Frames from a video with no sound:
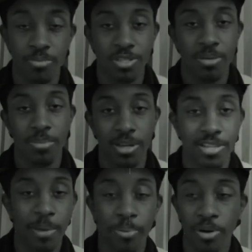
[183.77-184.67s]
Somebody,
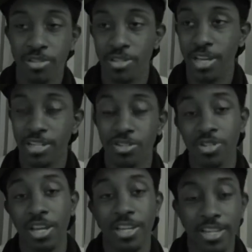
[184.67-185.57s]
that person that you're
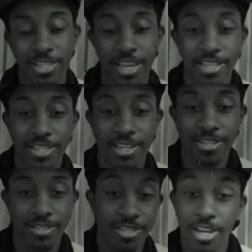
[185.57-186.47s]
trying to get their
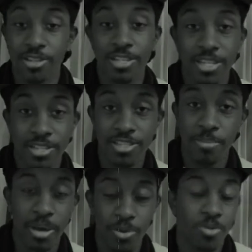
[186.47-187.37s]
attention,
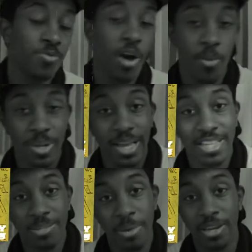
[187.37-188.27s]
somebody, you already
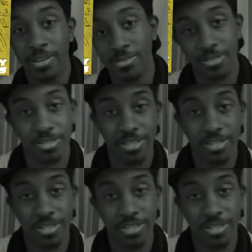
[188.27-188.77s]
got somebody else's